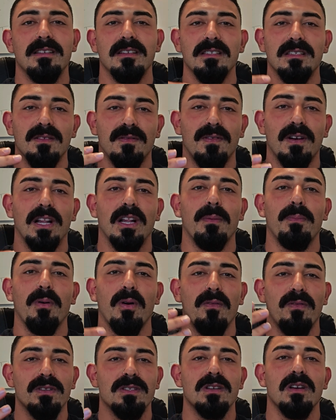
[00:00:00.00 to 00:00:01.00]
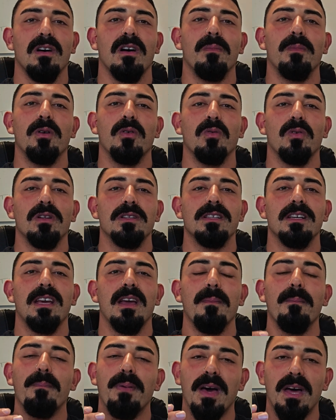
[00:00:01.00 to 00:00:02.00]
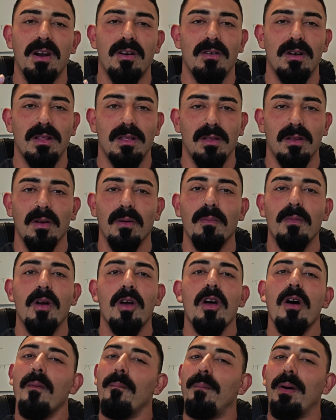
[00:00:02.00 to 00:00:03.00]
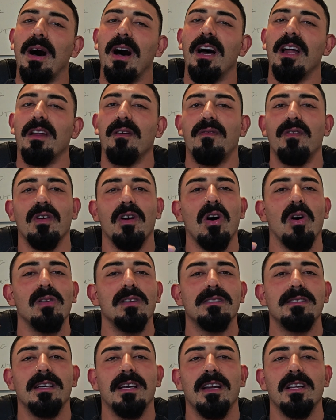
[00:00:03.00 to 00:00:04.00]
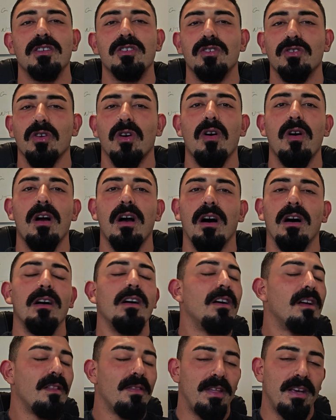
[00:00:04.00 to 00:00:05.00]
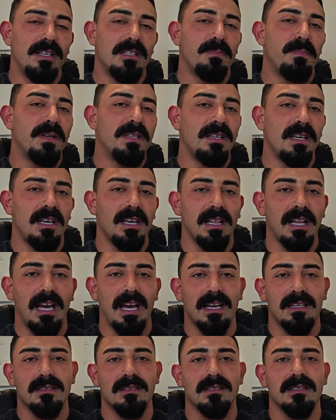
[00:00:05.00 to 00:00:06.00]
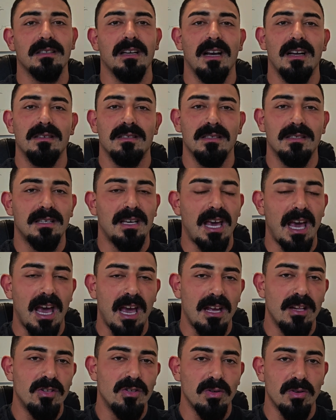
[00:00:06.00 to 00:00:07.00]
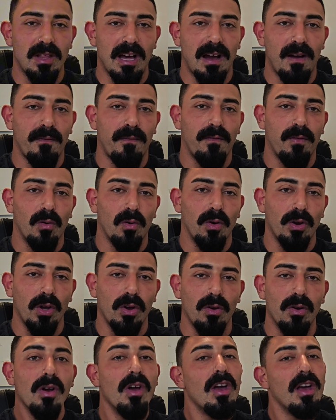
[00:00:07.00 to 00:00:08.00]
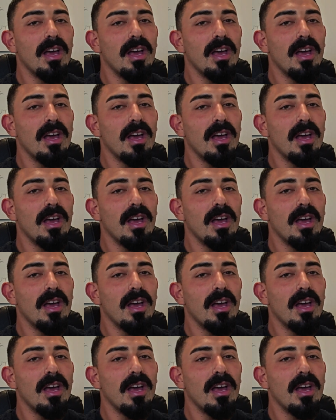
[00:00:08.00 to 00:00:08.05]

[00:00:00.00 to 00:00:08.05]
and develop over time in order to get better at them. But if your goal is to get stronger, these particular exercises can do that for you.